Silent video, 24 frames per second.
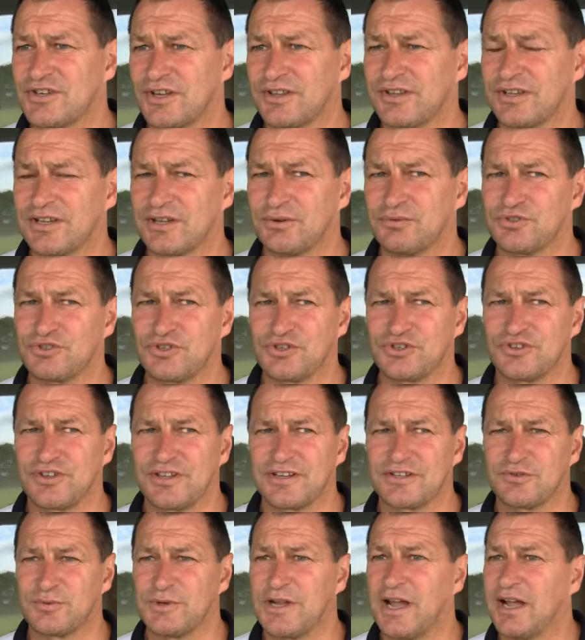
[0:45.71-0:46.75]
I think it was just
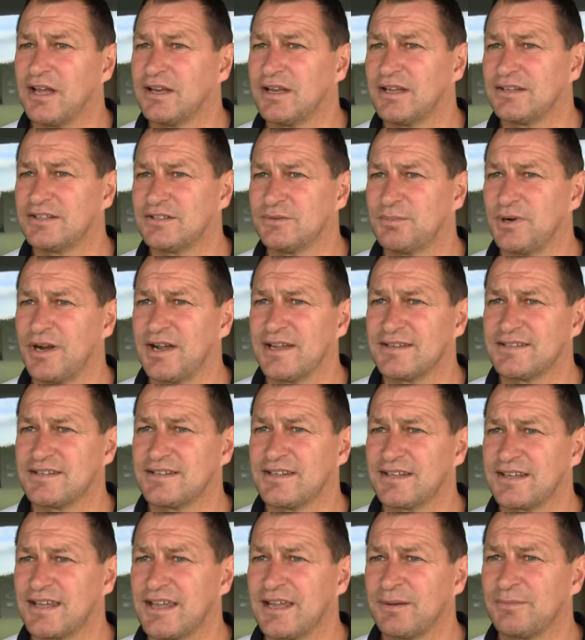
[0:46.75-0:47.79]
things we highlighted prior to
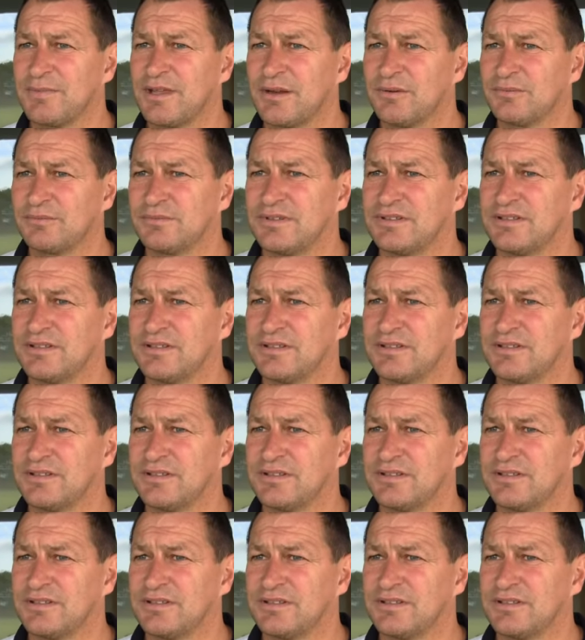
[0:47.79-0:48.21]
the game that